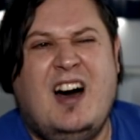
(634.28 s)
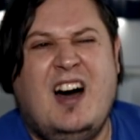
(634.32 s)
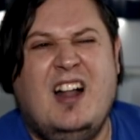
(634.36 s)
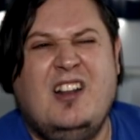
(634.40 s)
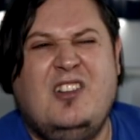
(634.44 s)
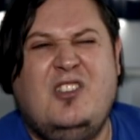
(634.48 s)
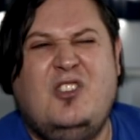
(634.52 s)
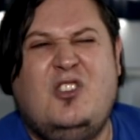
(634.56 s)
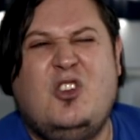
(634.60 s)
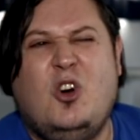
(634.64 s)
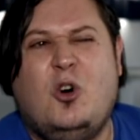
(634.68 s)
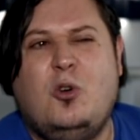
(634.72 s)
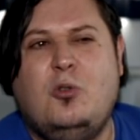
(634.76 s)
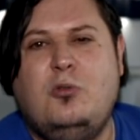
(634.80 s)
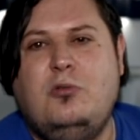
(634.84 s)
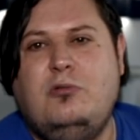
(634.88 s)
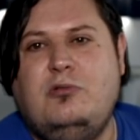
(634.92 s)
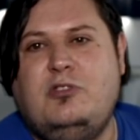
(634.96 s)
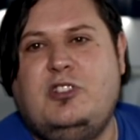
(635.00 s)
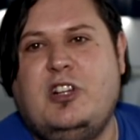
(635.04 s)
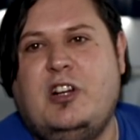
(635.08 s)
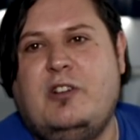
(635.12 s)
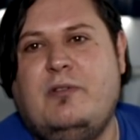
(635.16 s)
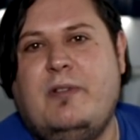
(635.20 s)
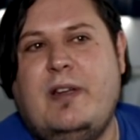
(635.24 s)

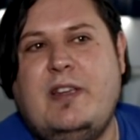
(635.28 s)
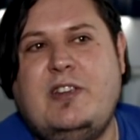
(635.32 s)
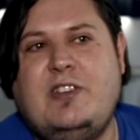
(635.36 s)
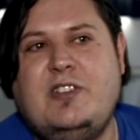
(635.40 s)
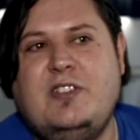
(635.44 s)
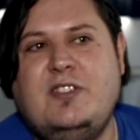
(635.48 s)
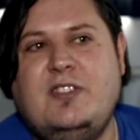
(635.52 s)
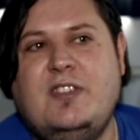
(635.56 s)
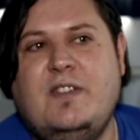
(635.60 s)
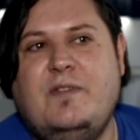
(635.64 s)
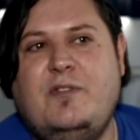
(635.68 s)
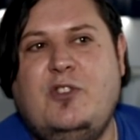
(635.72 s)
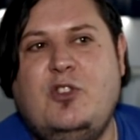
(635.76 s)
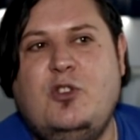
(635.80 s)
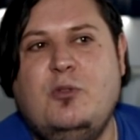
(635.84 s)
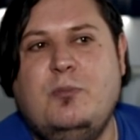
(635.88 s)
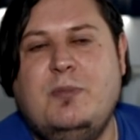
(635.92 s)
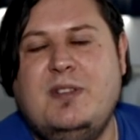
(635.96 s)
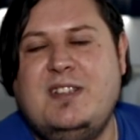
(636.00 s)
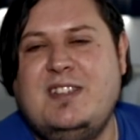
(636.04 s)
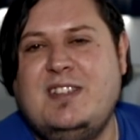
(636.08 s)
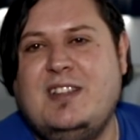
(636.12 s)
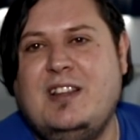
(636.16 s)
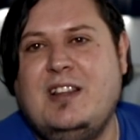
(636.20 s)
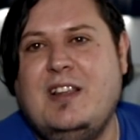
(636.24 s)
Untold generations of
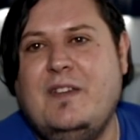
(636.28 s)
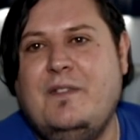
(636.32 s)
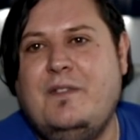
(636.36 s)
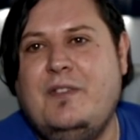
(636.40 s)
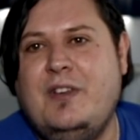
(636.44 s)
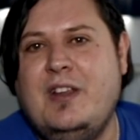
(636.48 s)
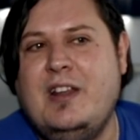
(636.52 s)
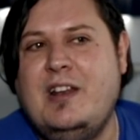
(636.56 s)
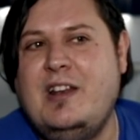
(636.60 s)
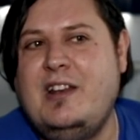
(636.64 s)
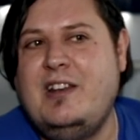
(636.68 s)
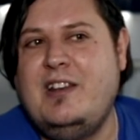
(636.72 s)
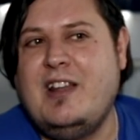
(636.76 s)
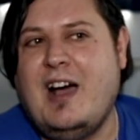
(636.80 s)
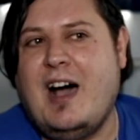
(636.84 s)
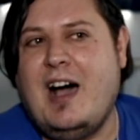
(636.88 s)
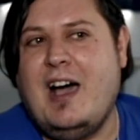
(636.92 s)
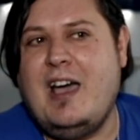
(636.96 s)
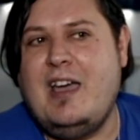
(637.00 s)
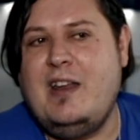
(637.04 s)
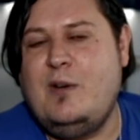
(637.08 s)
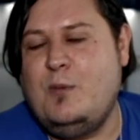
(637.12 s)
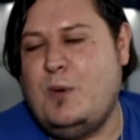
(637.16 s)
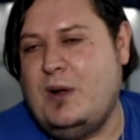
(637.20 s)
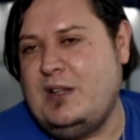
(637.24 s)
humans lived and
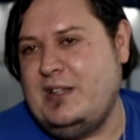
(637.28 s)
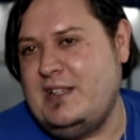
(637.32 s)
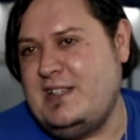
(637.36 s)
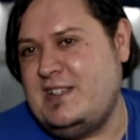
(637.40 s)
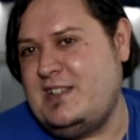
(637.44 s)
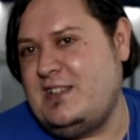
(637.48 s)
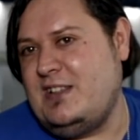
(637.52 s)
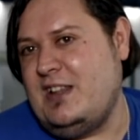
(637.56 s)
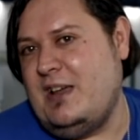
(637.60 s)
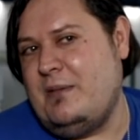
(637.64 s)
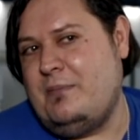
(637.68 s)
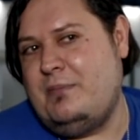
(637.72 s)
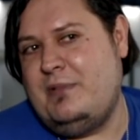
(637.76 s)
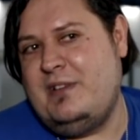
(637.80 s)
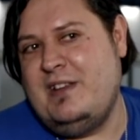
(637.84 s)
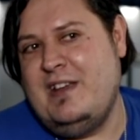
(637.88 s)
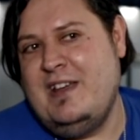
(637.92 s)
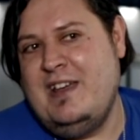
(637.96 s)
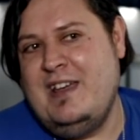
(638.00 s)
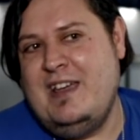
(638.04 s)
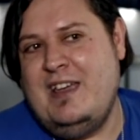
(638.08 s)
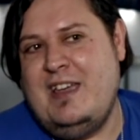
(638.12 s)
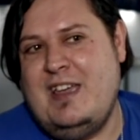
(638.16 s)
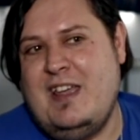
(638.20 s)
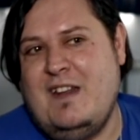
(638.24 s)
died while he slept,
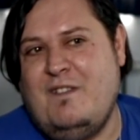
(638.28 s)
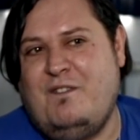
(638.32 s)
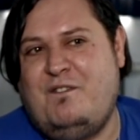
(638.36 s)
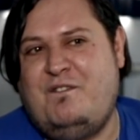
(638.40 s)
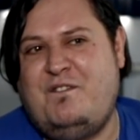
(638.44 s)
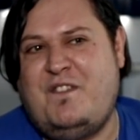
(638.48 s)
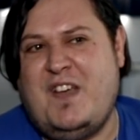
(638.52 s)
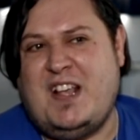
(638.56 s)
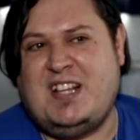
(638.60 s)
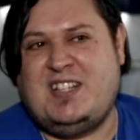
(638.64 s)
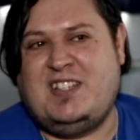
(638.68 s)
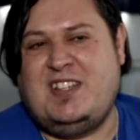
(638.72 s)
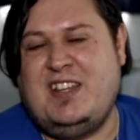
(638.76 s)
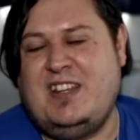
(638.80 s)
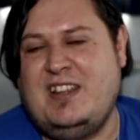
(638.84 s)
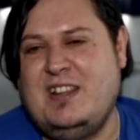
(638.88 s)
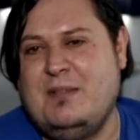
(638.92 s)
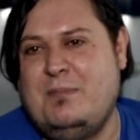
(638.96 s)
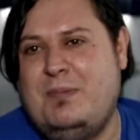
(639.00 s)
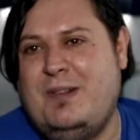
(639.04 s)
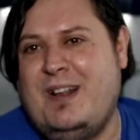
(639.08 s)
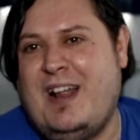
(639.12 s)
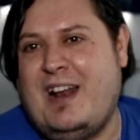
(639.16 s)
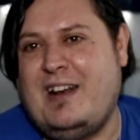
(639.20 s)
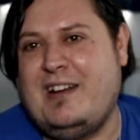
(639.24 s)
infesting
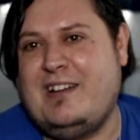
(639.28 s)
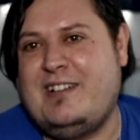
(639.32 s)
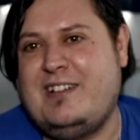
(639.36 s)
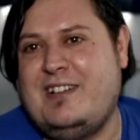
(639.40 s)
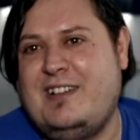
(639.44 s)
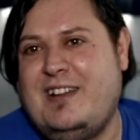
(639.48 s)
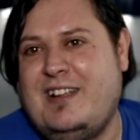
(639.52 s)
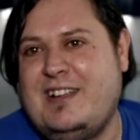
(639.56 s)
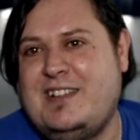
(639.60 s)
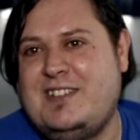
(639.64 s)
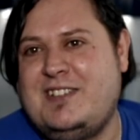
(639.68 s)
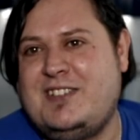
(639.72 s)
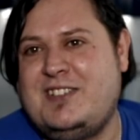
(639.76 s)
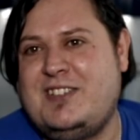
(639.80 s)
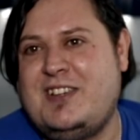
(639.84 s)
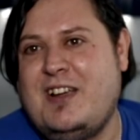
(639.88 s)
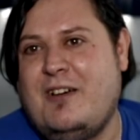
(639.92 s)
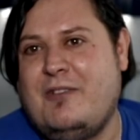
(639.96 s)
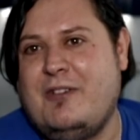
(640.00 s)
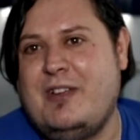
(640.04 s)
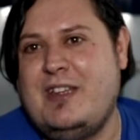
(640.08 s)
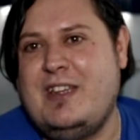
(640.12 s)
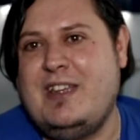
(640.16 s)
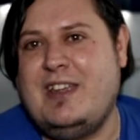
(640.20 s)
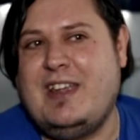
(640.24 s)
the planet like
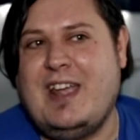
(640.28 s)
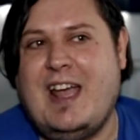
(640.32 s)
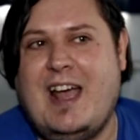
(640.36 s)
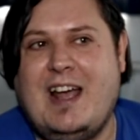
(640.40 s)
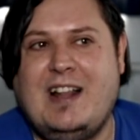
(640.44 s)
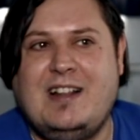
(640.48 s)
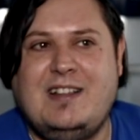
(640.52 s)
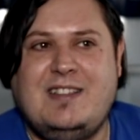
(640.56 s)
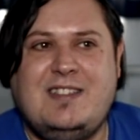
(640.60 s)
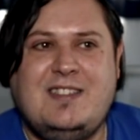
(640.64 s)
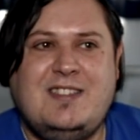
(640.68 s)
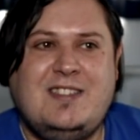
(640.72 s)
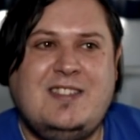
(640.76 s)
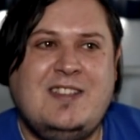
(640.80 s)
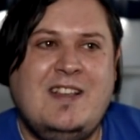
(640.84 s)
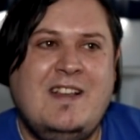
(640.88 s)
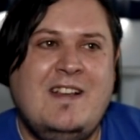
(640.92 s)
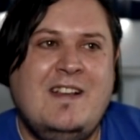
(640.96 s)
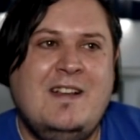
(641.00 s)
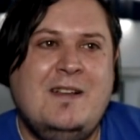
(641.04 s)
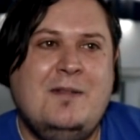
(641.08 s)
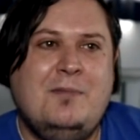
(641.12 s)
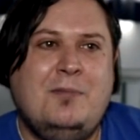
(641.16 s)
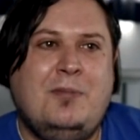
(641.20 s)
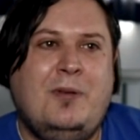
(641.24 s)
scurrying ants.
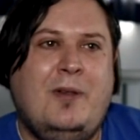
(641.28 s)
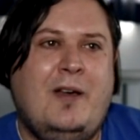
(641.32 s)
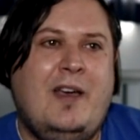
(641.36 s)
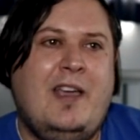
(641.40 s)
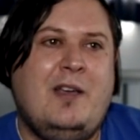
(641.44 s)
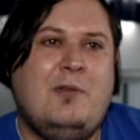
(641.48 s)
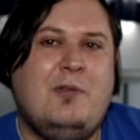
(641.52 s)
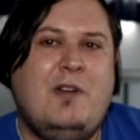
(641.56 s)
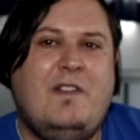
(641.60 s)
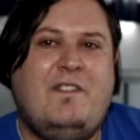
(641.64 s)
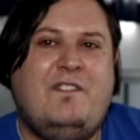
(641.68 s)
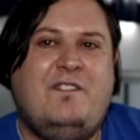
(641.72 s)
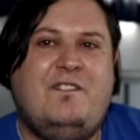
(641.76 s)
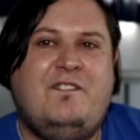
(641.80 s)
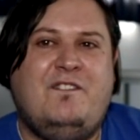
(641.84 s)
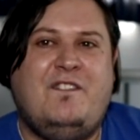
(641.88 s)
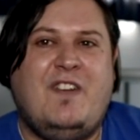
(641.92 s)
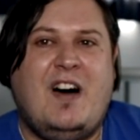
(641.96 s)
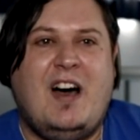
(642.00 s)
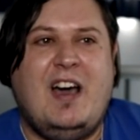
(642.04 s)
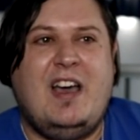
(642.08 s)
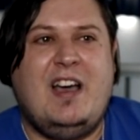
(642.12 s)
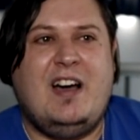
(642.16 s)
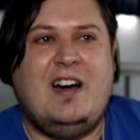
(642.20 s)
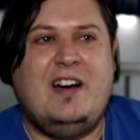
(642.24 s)
Playing with
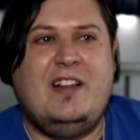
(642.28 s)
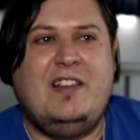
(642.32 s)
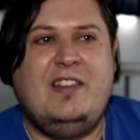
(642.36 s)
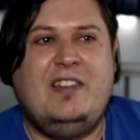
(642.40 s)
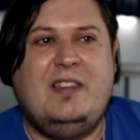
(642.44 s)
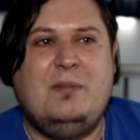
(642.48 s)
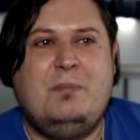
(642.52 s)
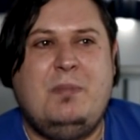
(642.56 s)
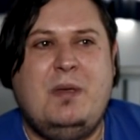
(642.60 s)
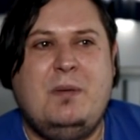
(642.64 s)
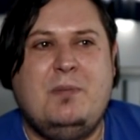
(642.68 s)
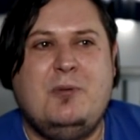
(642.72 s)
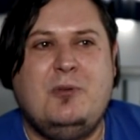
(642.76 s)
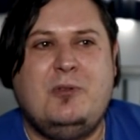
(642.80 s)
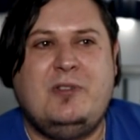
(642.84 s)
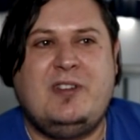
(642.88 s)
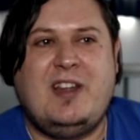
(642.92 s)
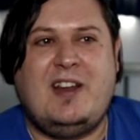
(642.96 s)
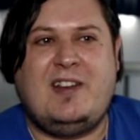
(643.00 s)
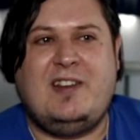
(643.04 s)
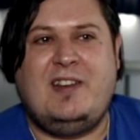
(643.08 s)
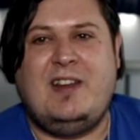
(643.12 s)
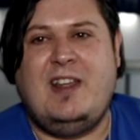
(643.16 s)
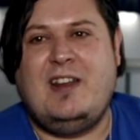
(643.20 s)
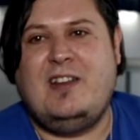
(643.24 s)
fire, the people
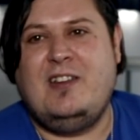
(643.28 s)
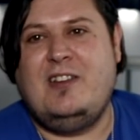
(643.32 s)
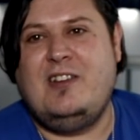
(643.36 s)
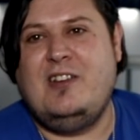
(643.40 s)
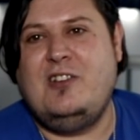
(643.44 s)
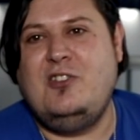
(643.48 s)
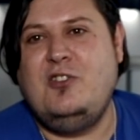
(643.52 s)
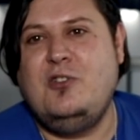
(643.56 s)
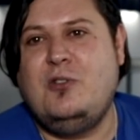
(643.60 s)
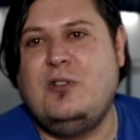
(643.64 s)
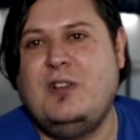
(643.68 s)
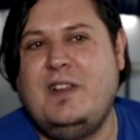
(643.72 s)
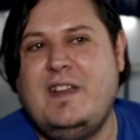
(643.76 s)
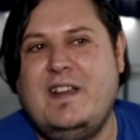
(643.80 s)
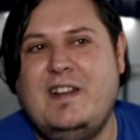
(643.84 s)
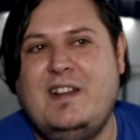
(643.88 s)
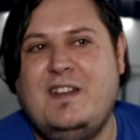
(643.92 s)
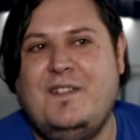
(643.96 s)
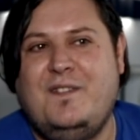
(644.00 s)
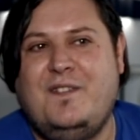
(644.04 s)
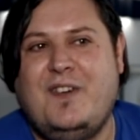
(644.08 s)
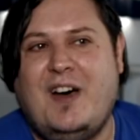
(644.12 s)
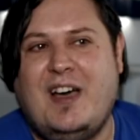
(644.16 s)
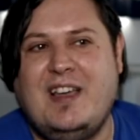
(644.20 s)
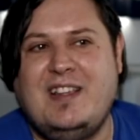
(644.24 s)
detonated a nuclear
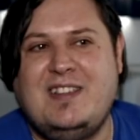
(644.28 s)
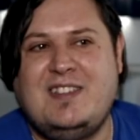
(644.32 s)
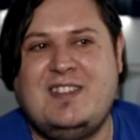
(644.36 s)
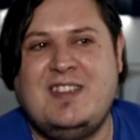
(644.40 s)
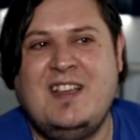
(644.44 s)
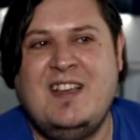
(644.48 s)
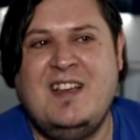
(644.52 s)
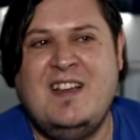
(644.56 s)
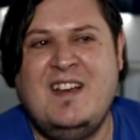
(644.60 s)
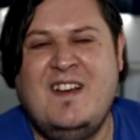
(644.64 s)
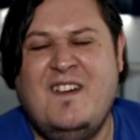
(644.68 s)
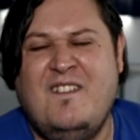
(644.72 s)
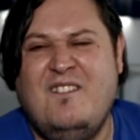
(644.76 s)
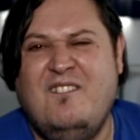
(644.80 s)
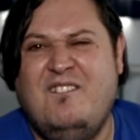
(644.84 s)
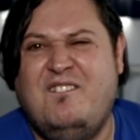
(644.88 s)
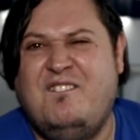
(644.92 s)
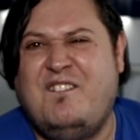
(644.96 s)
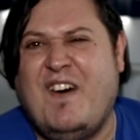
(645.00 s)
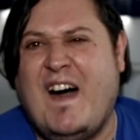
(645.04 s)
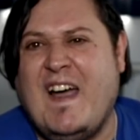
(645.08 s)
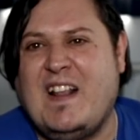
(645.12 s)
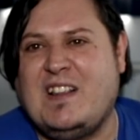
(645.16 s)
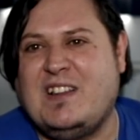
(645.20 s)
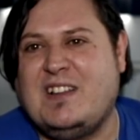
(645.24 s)
device,
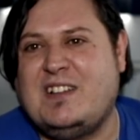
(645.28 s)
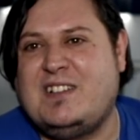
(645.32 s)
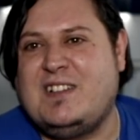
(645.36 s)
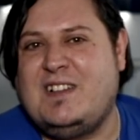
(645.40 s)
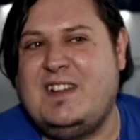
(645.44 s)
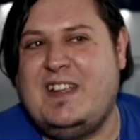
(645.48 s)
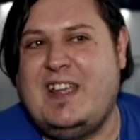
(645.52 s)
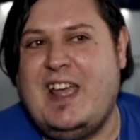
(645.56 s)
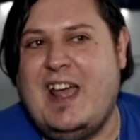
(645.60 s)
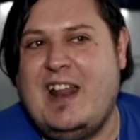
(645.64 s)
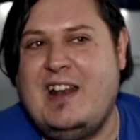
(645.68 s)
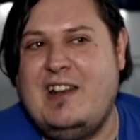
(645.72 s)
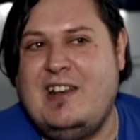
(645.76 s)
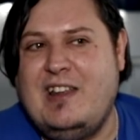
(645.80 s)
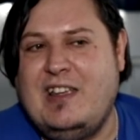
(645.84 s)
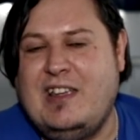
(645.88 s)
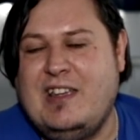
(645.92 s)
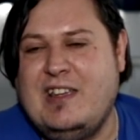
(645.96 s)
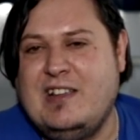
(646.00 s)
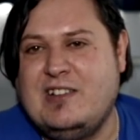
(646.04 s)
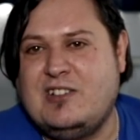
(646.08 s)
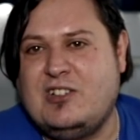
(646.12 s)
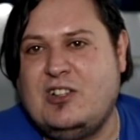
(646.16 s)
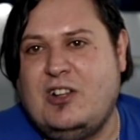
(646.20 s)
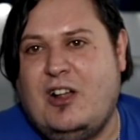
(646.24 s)
violently
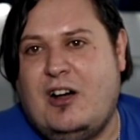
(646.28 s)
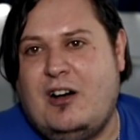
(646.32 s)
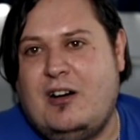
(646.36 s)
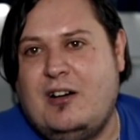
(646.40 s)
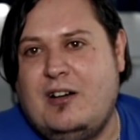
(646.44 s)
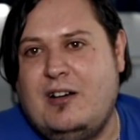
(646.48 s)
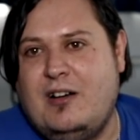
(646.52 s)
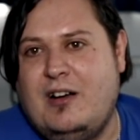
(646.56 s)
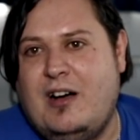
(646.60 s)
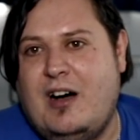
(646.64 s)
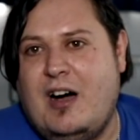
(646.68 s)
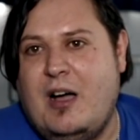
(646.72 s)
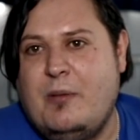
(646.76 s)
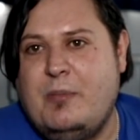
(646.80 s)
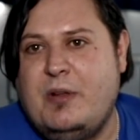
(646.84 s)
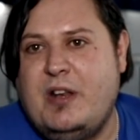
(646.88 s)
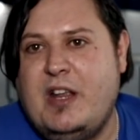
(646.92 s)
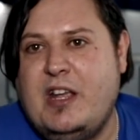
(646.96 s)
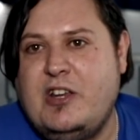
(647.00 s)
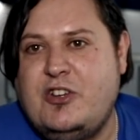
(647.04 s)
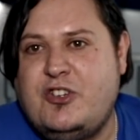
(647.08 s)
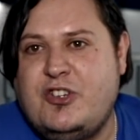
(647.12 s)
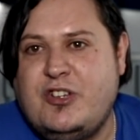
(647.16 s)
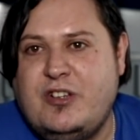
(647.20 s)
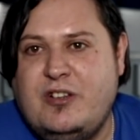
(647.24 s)
ending his long
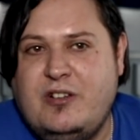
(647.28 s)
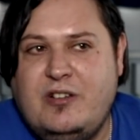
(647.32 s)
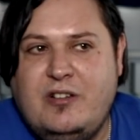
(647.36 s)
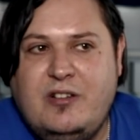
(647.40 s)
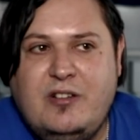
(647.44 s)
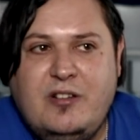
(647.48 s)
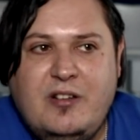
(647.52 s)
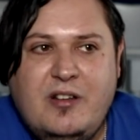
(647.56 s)
hibernation.